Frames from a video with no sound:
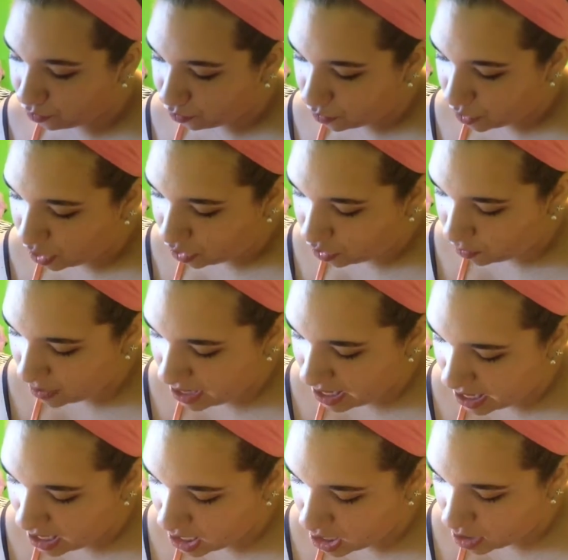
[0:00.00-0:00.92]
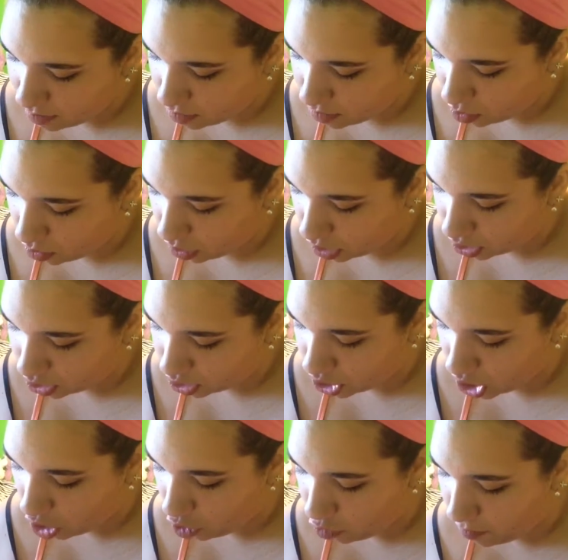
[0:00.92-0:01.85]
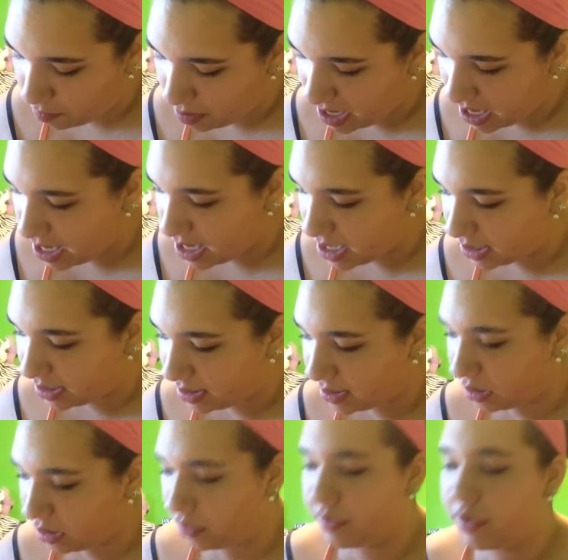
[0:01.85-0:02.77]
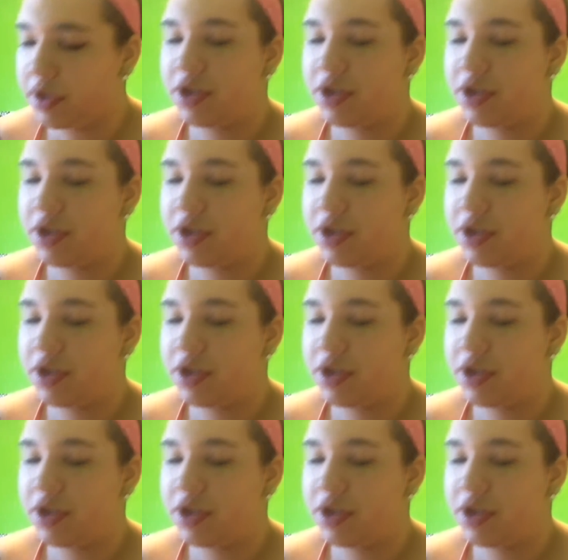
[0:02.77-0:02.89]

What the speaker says: 3 more taupey silver